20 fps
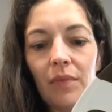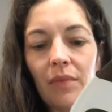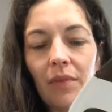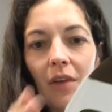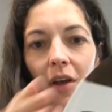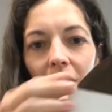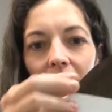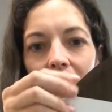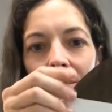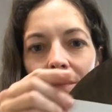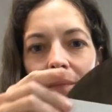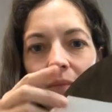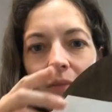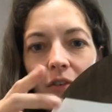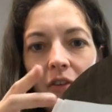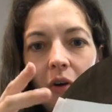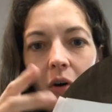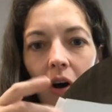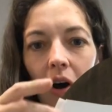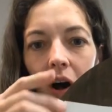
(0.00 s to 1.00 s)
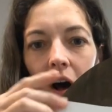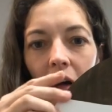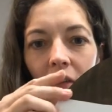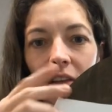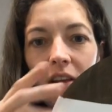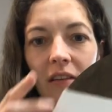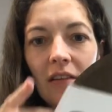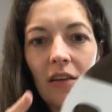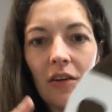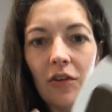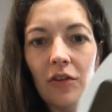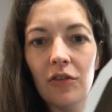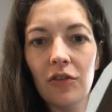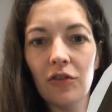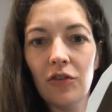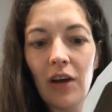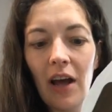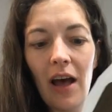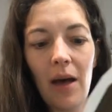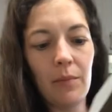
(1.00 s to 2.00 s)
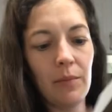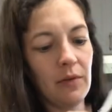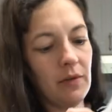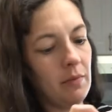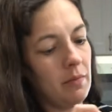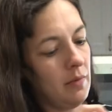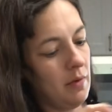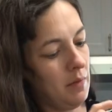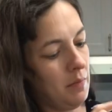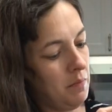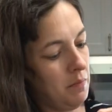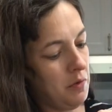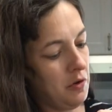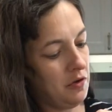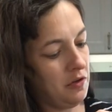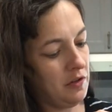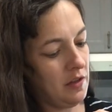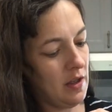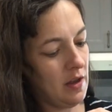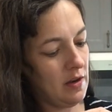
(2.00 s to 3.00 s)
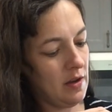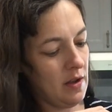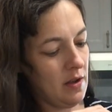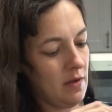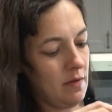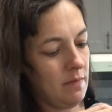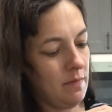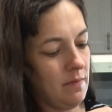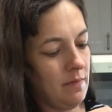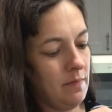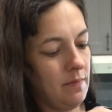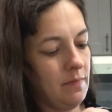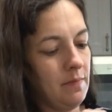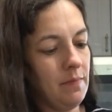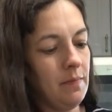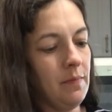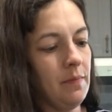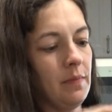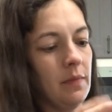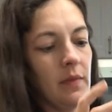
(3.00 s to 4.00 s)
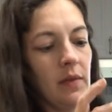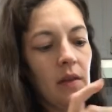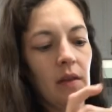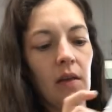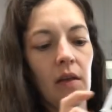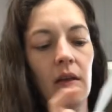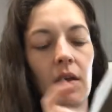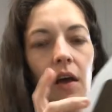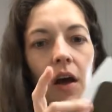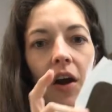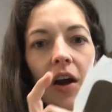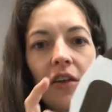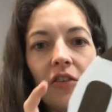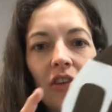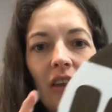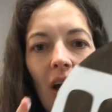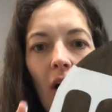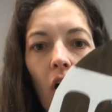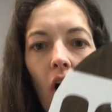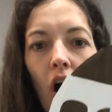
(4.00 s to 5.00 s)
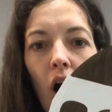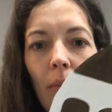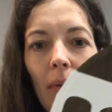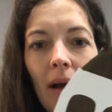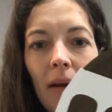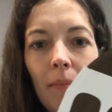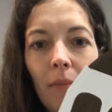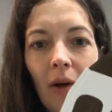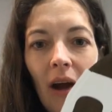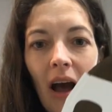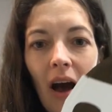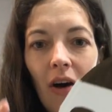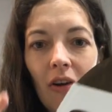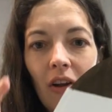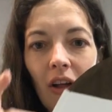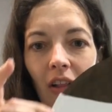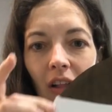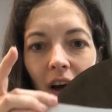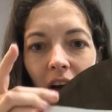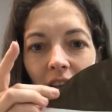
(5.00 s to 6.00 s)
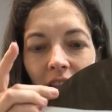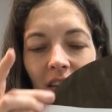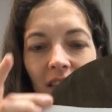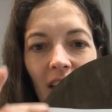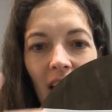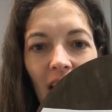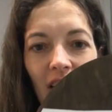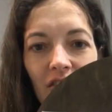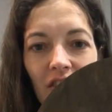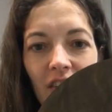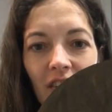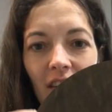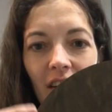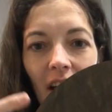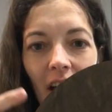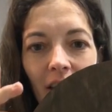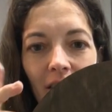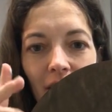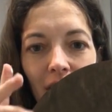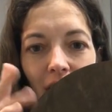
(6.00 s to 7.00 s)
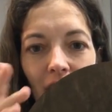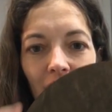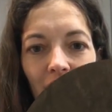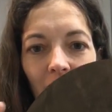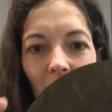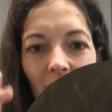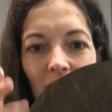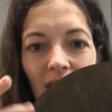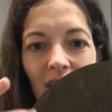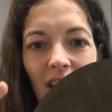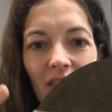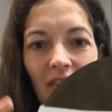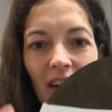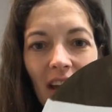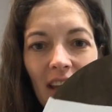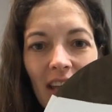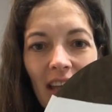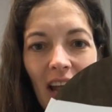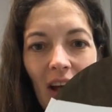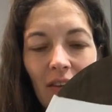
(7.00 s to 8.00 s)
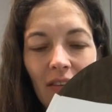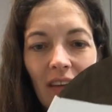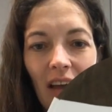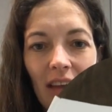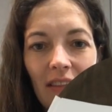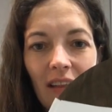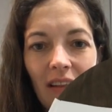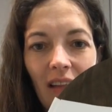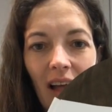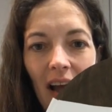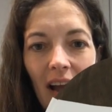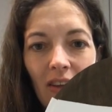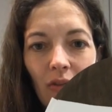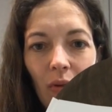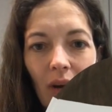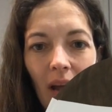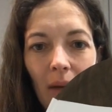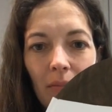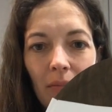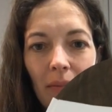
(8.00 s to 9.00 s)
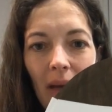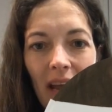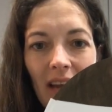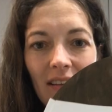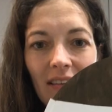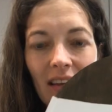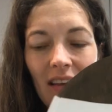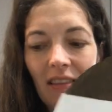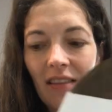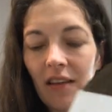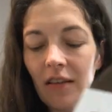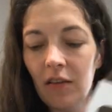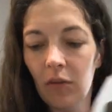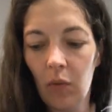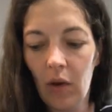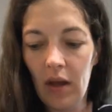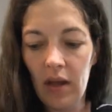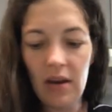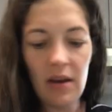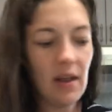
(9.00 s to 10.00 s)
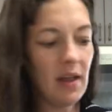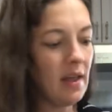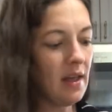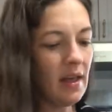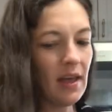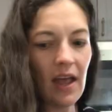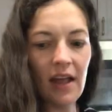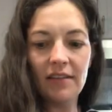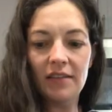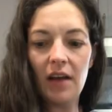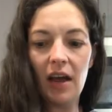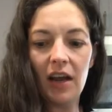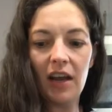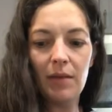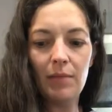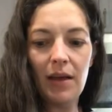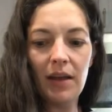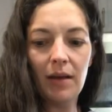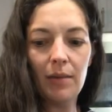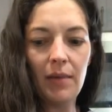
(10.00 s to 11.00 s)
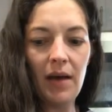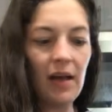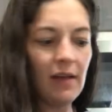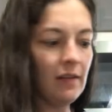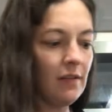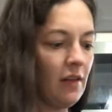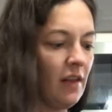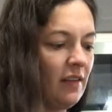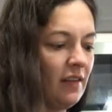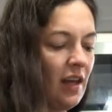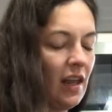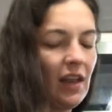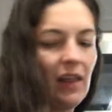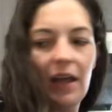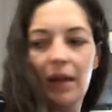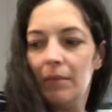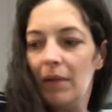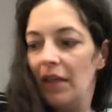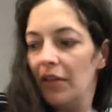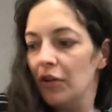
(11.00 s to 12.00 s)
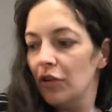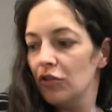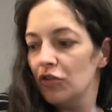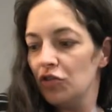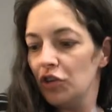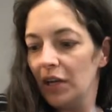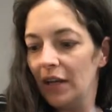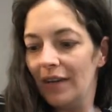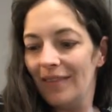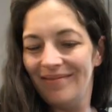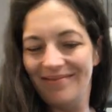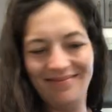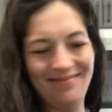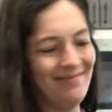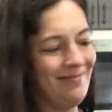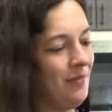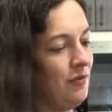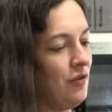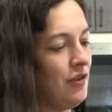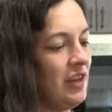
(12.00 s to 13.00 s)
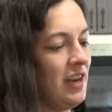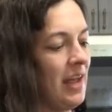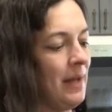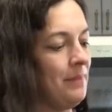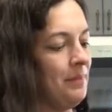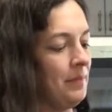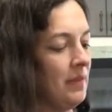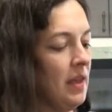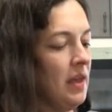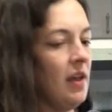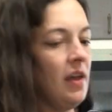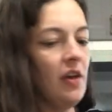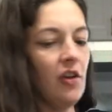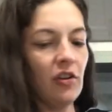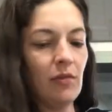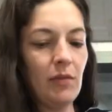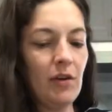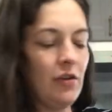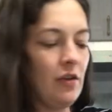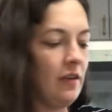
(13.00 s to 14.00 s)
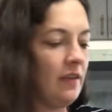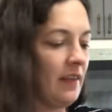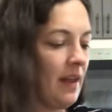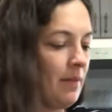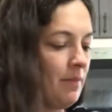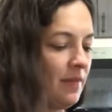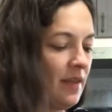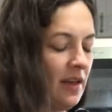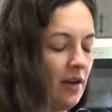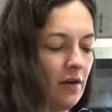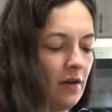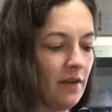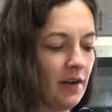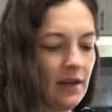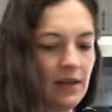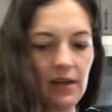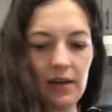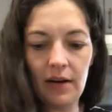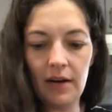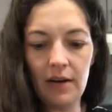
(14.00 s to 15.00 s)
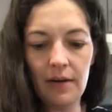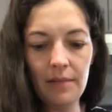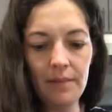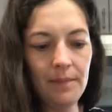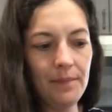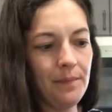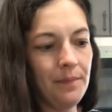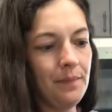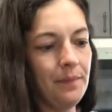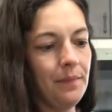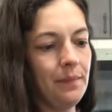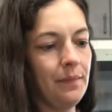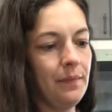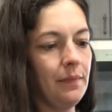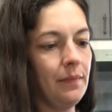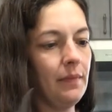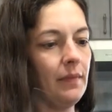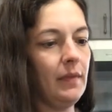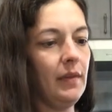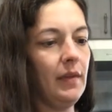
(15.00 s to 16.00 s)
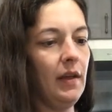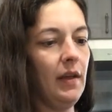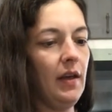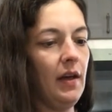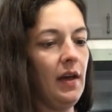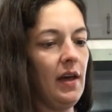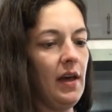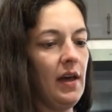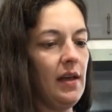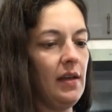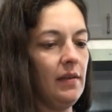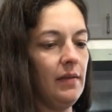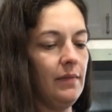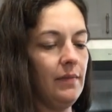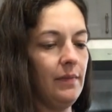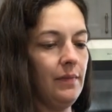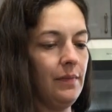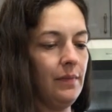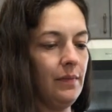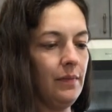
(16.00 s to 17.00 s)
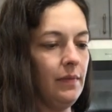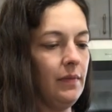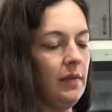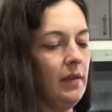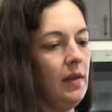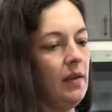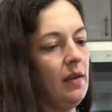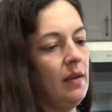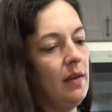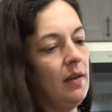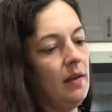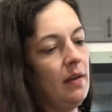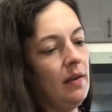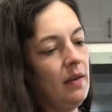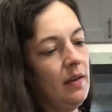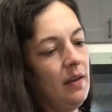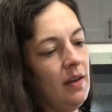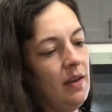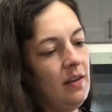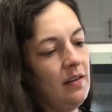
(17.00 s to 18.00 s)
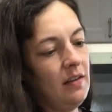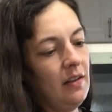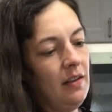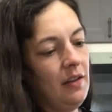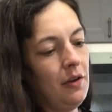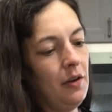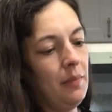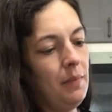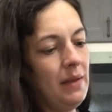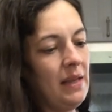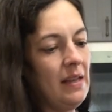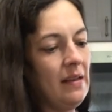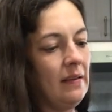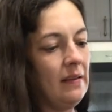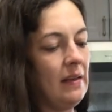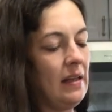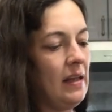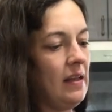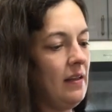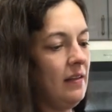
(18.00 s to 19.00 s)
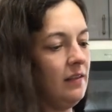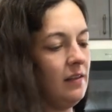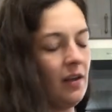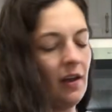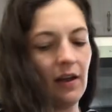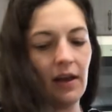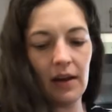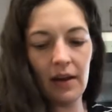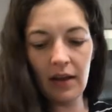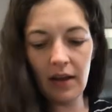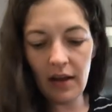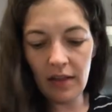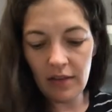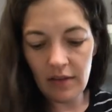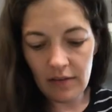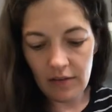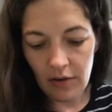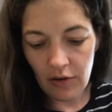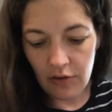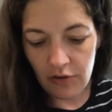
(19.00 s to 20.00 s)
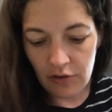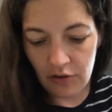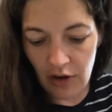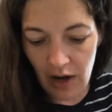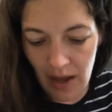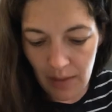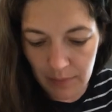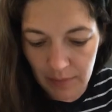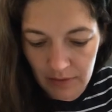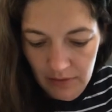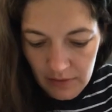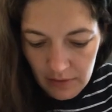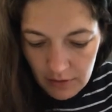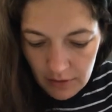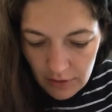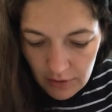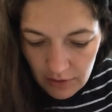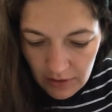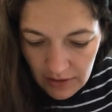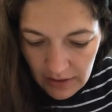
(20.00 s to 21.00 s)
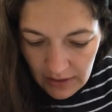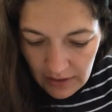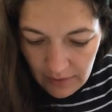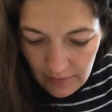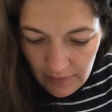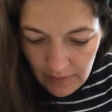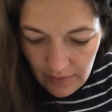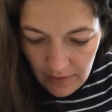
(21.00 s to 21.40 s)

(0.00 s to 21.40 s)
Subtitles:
Okay, so all these little scraps, I'm going to push that down. All right, so now all my brown along this edge is covered. So even if I get outside the lines when I'm painting this one, it's not gonna make a mess. So that's kind of like my little trick for the day. I'm gonna do the same thing here and cut into little pieces. So I kind of cut this little scrap into 3.